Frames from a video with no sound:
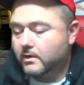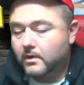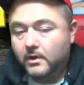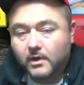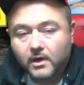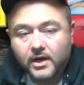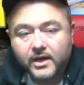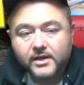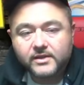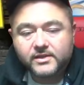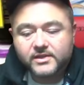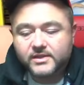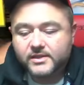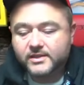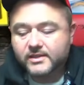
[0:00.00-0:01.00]
All right,
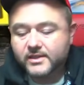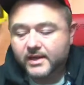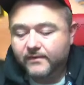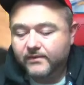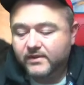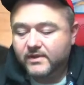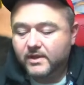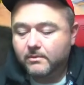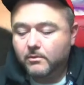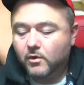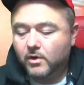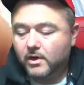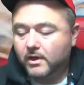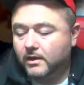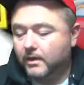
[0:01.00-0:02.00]
17 more
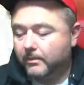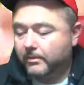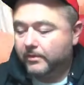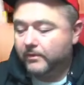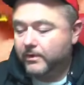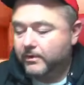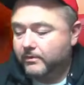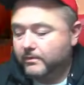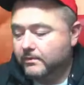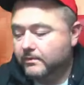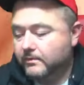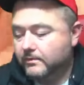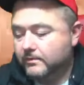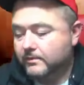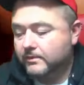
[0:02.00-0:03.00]
to clip through.
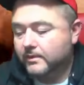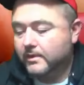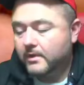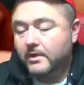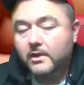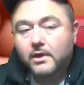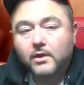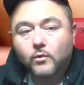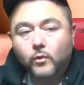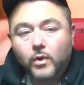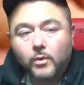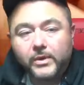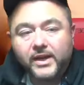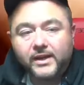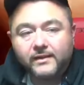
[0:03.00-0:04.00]
Will
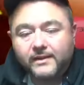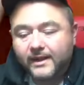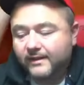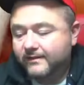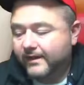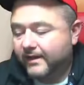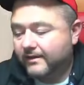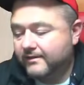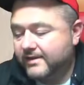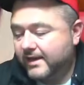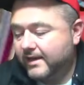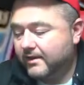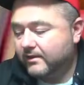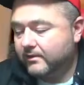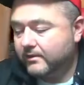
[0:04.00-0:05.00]
we hit that
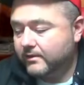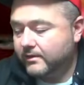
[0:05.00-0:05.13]
downtown?